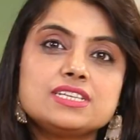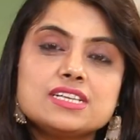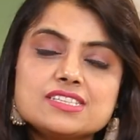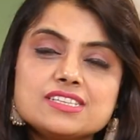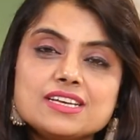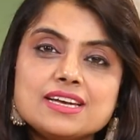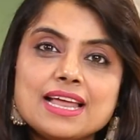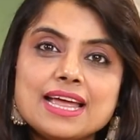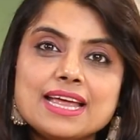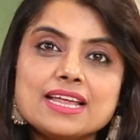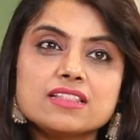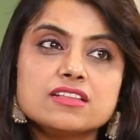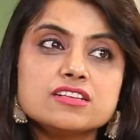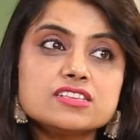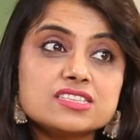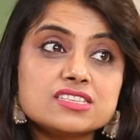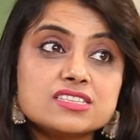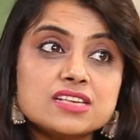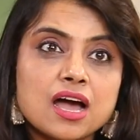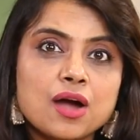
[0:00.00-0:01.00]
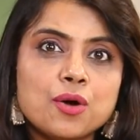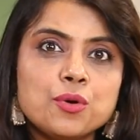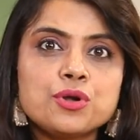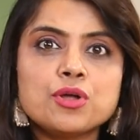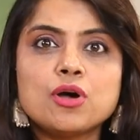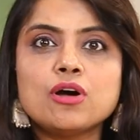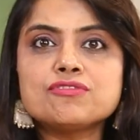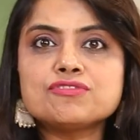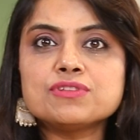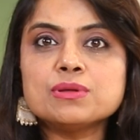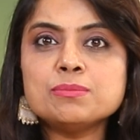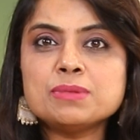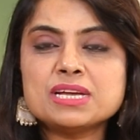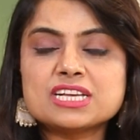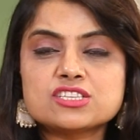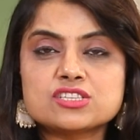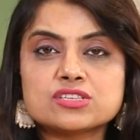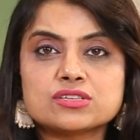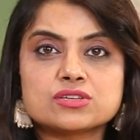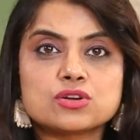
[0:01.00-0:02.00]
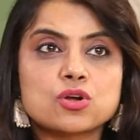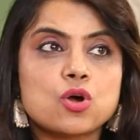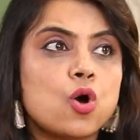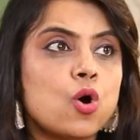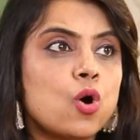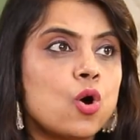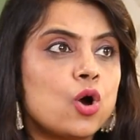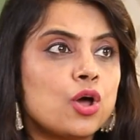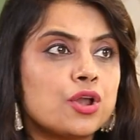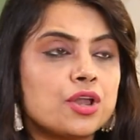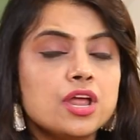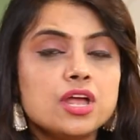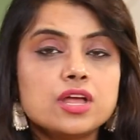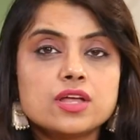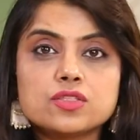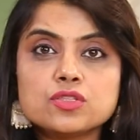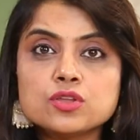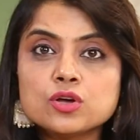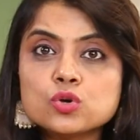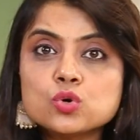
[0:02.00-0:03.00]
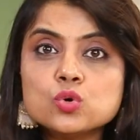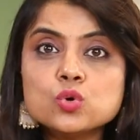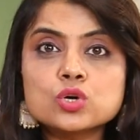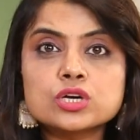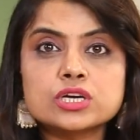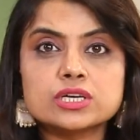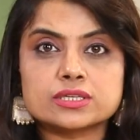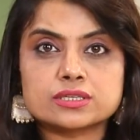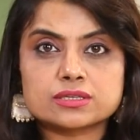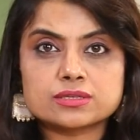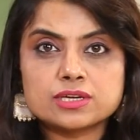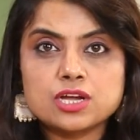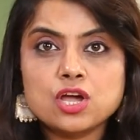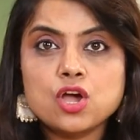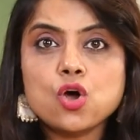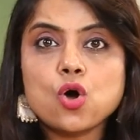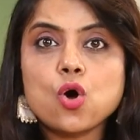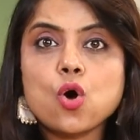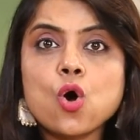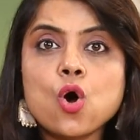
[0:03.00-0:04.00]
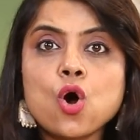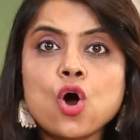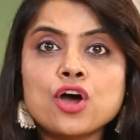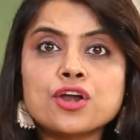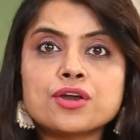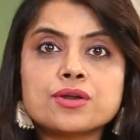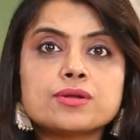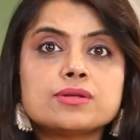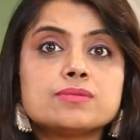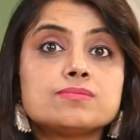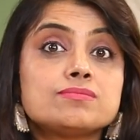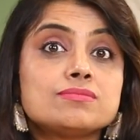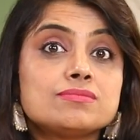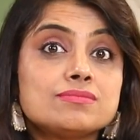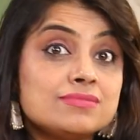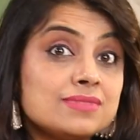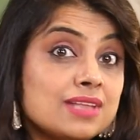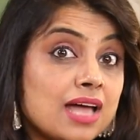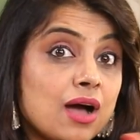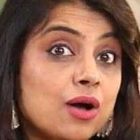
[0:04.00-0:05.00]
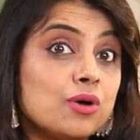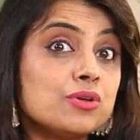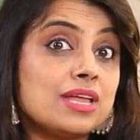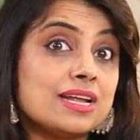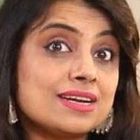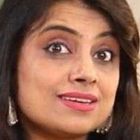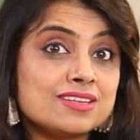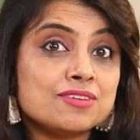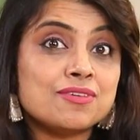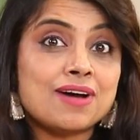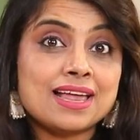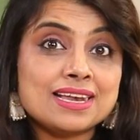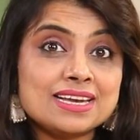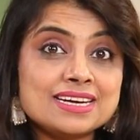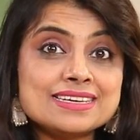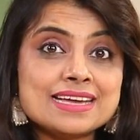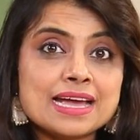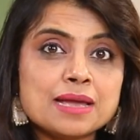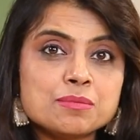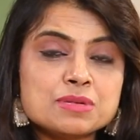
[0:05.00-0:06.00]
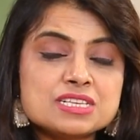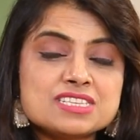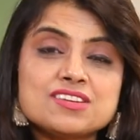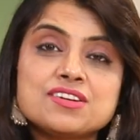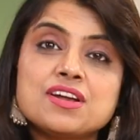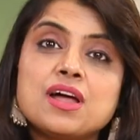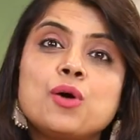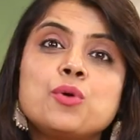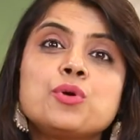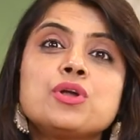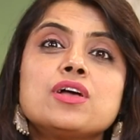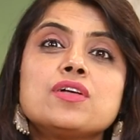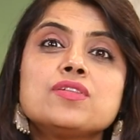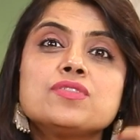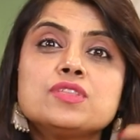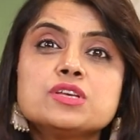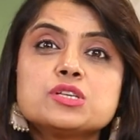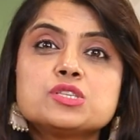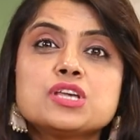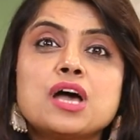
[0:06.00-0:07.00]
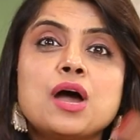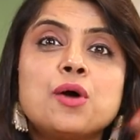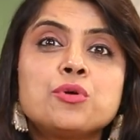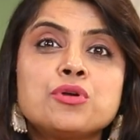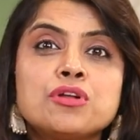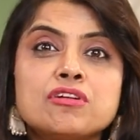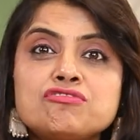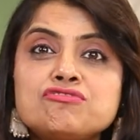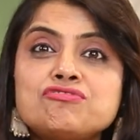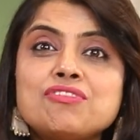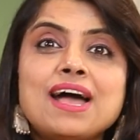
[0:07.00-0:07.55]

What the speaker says: doesn't like the sound of the mixer or the cooker, or now that Diwali time is around, the sound of